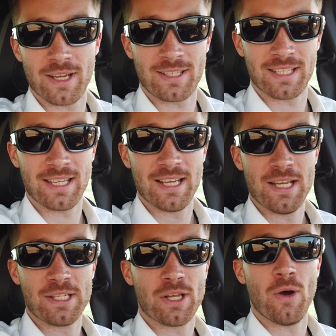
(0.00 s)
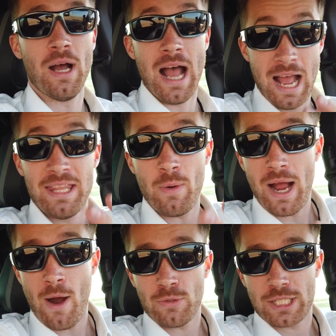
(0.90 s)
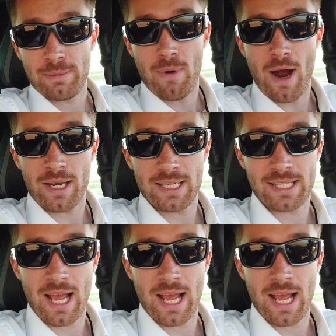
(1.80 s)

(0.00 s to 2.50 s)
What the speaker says: dirty. So now, how smart is